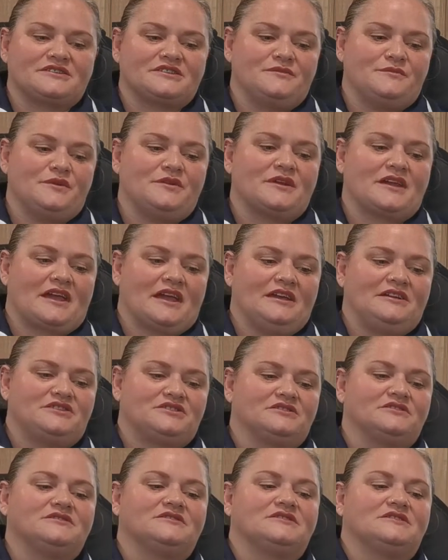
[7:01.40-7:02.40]

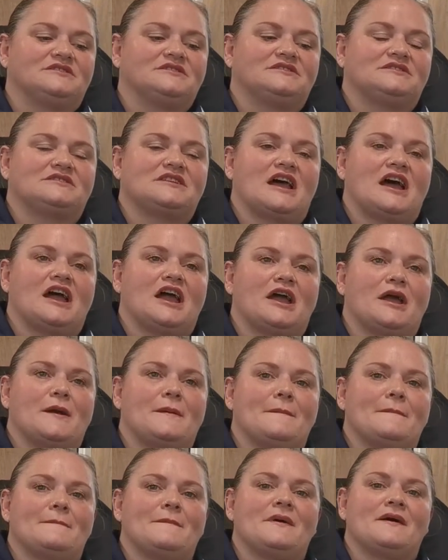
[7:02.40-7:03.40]
communications,
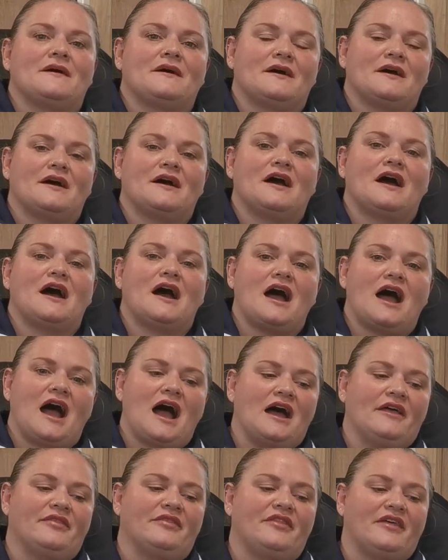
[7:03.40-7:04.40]
and
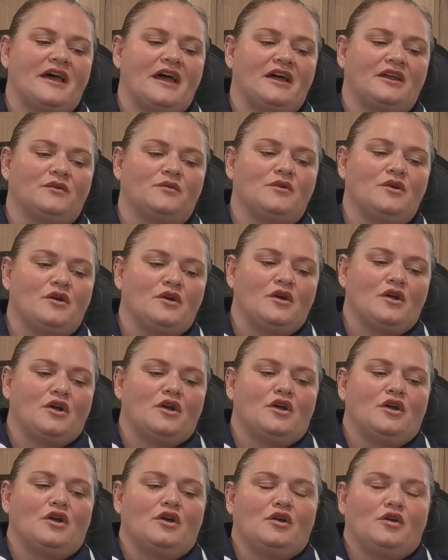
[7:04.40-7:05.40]
then
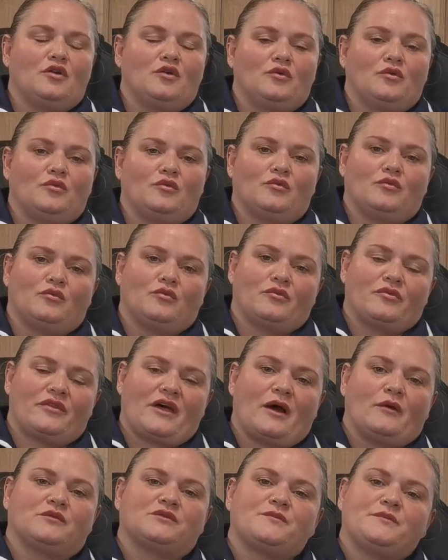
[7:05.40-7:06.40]
that
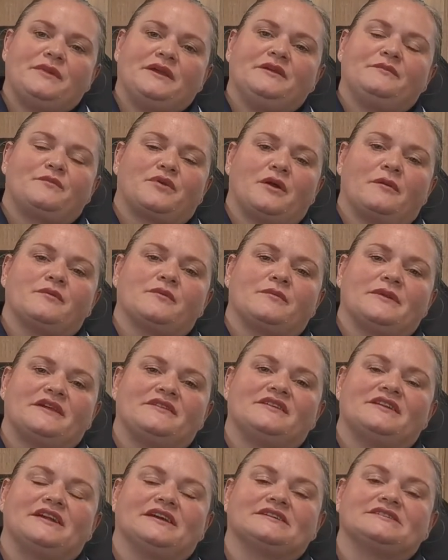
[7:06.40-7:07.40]
would be probably the
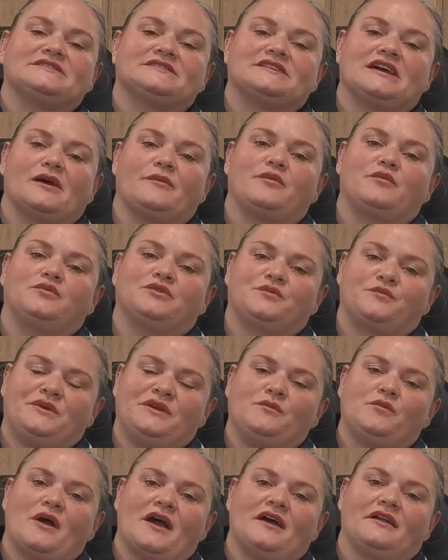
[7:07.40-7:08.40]
next step would be
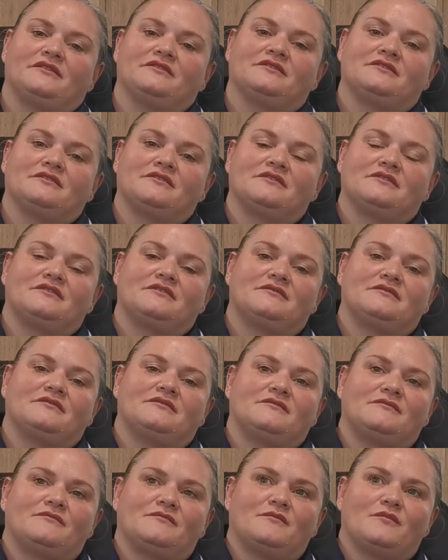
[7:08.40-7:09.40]
when,
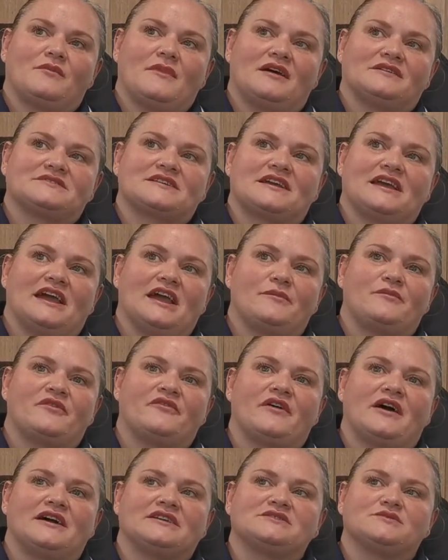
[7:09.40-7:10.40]
as a care
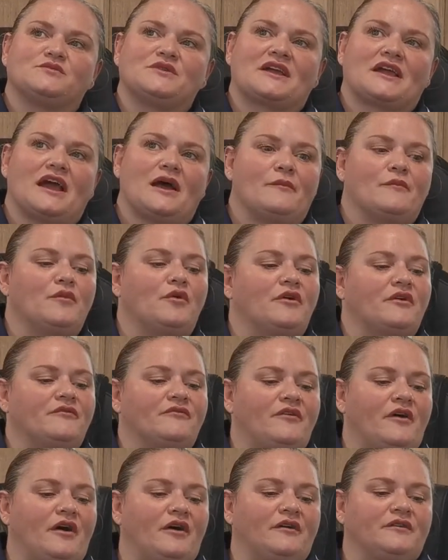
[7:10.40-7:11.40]
provider, we get more
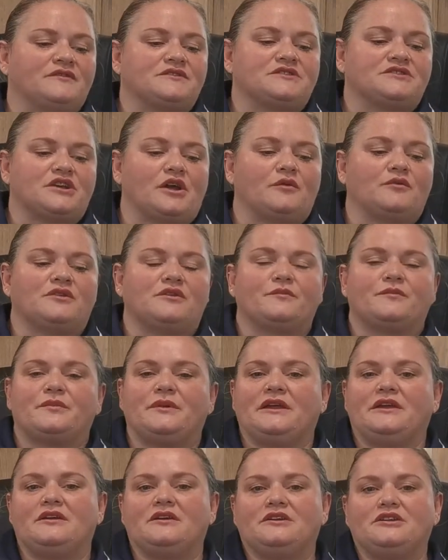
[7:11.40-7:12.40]
involved. So there'd
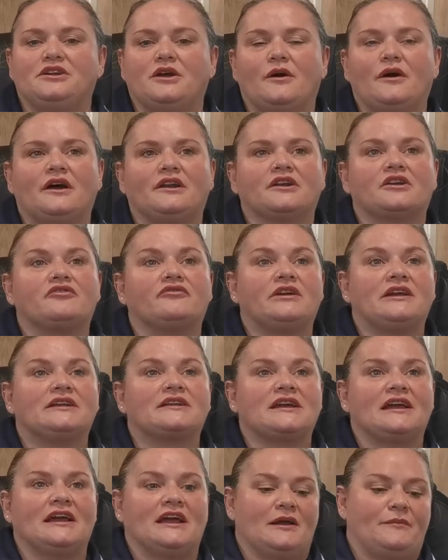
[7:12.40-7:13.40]
be, you know, an agreed
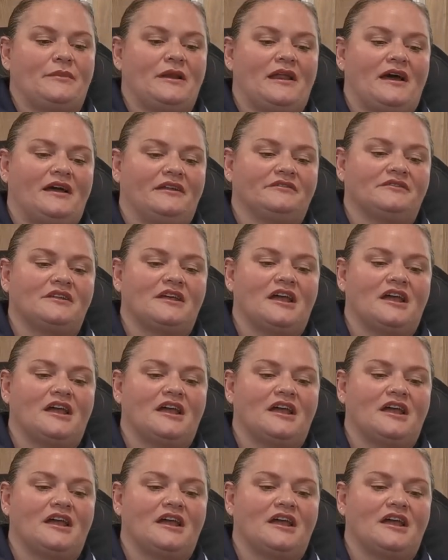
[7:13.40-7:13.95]
care plan.